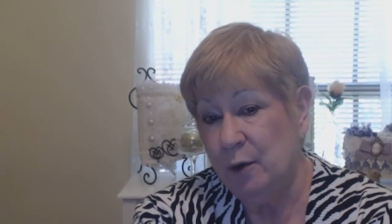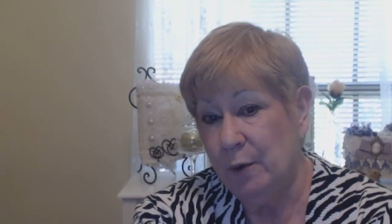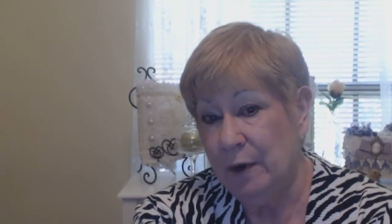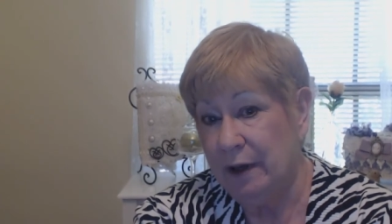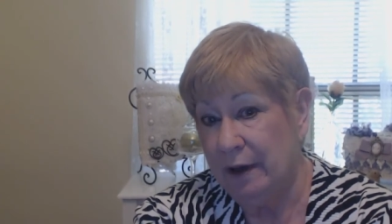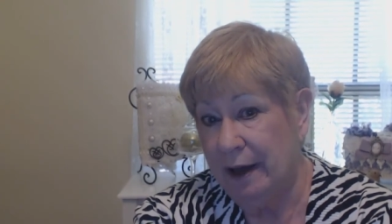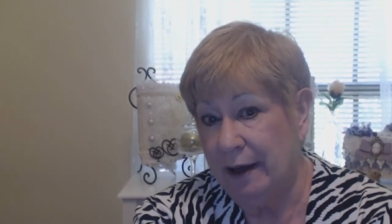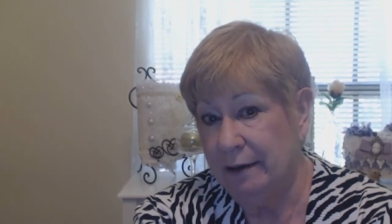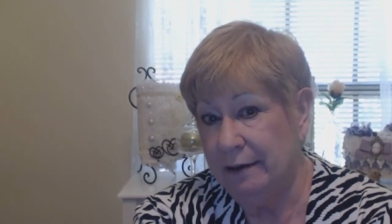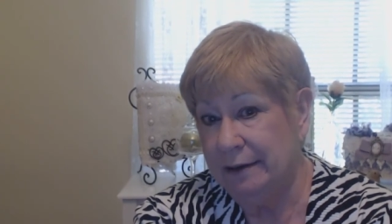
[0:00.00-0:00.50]

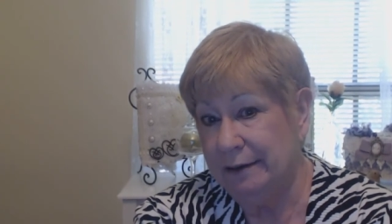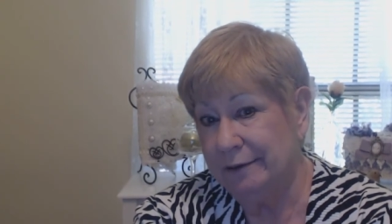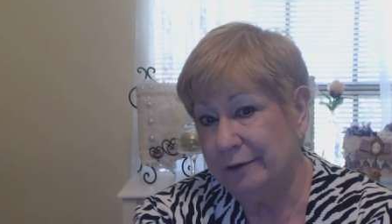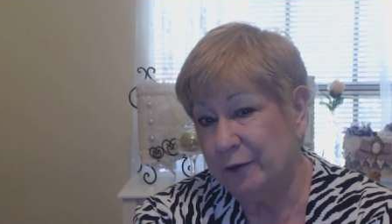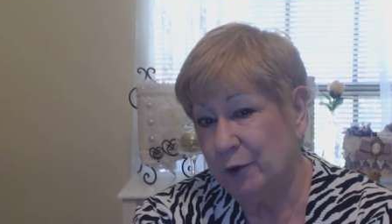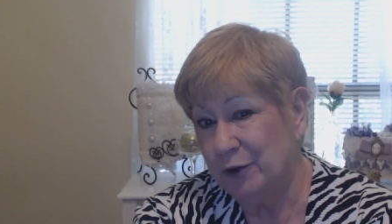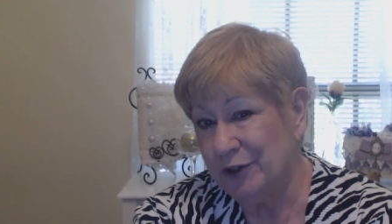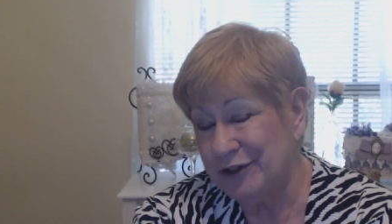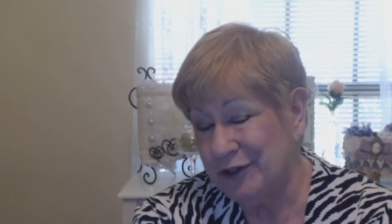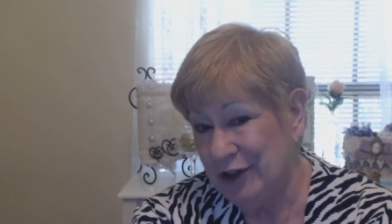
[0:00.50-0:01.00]
well,
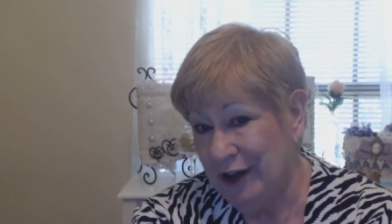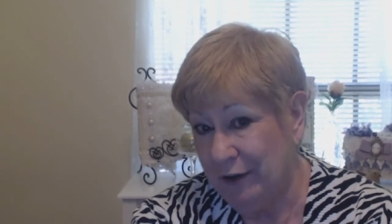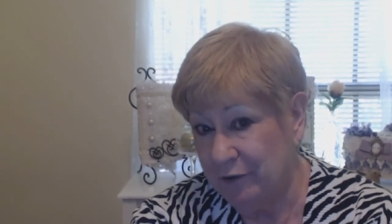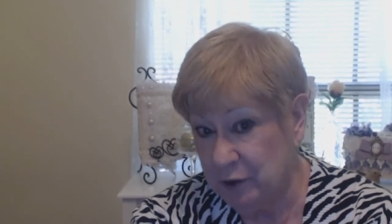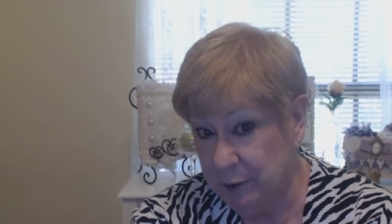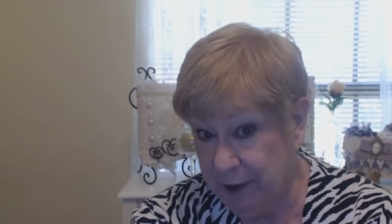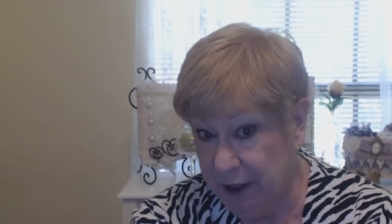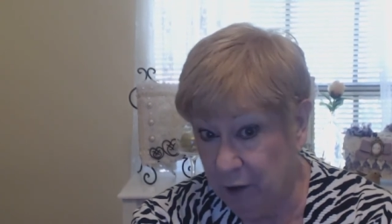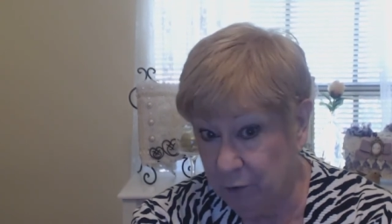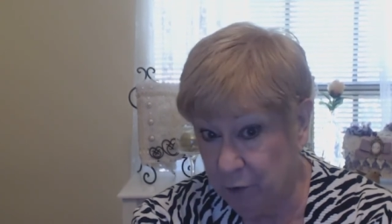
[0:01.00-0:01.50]
of course, you have
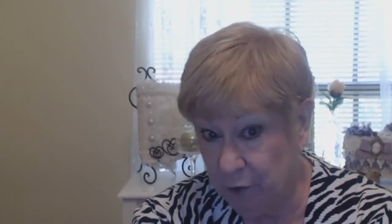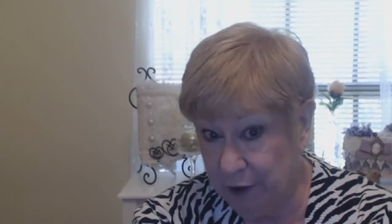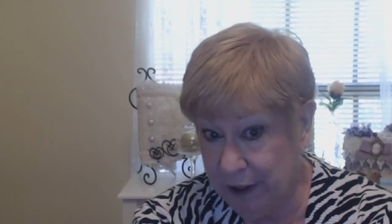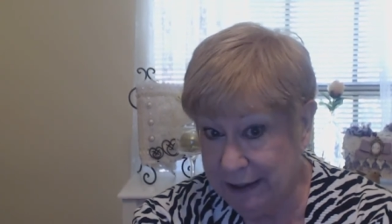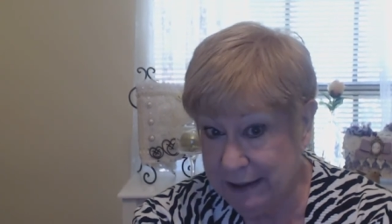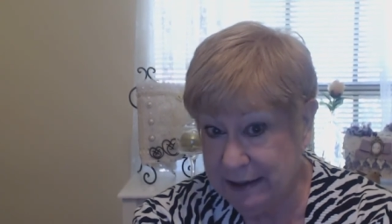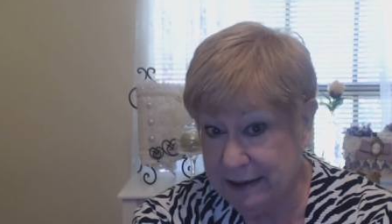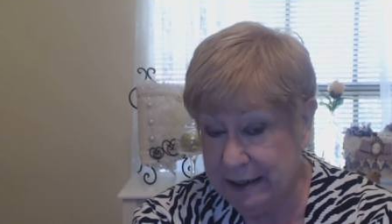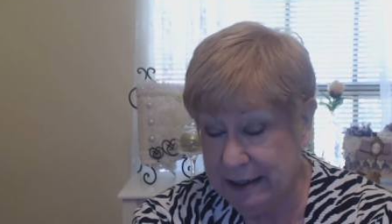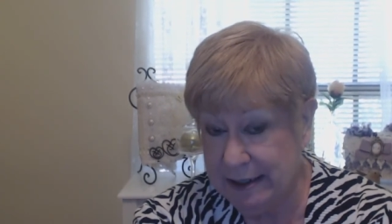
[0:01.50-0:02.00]
to be over
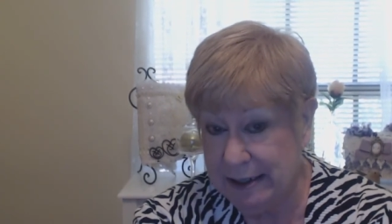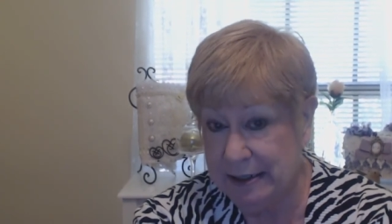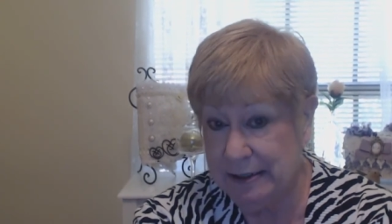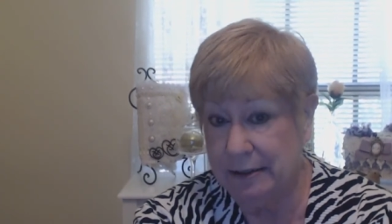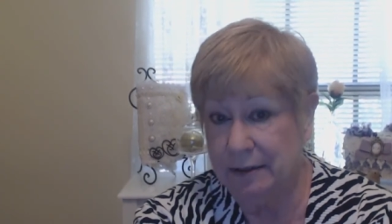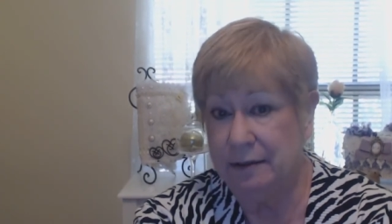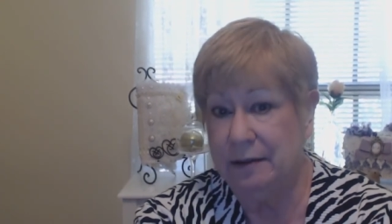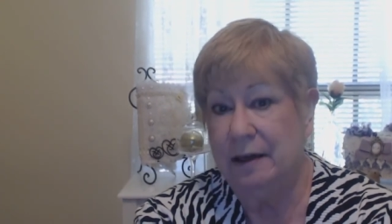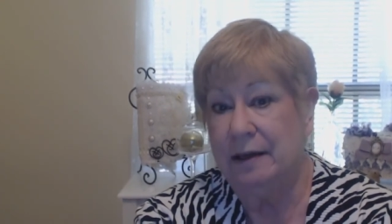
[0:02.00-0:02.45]
18,